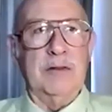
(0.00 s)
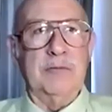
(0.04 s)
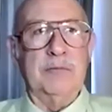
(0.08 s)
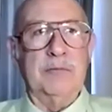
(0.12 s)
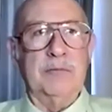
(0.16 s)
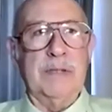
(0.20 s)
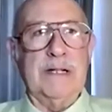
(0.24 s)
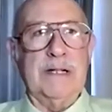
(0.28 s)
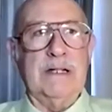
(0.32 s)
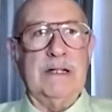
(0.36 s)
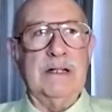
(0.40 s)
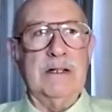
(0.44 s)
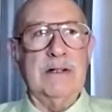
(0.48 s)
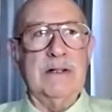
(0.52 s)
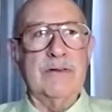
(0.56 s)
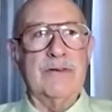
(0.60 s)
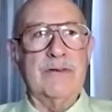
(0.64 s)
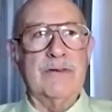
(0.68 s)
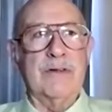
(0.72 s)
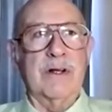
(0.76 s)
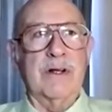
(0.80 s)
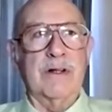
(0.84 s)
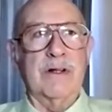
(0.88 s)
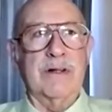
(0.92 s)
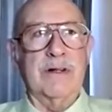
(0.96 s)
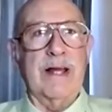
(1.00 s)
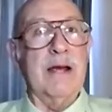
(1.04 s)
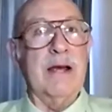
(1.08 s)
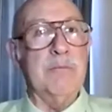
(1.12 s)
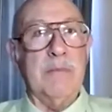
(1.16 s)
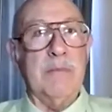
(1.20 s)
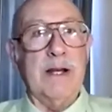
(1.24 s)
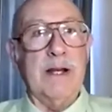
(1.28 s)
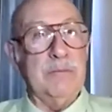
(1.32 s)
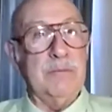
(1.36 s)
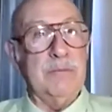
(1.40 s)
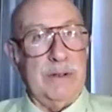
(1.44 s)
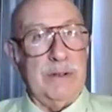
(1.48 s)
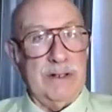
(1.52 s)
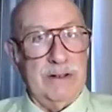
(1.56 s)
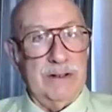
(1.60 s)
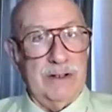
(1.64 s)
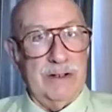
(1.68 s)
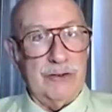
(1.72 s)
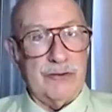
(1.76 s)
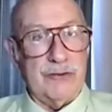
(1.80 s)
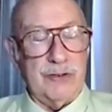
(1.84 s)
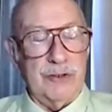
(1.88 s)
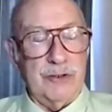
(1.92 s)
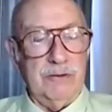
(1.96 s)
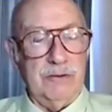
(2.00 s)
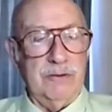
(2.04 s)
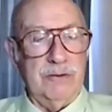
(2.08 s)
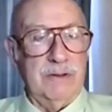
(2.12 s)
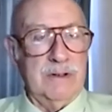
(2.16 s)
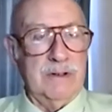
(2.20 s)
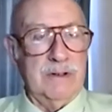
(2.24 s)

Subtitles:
because that might be an issue.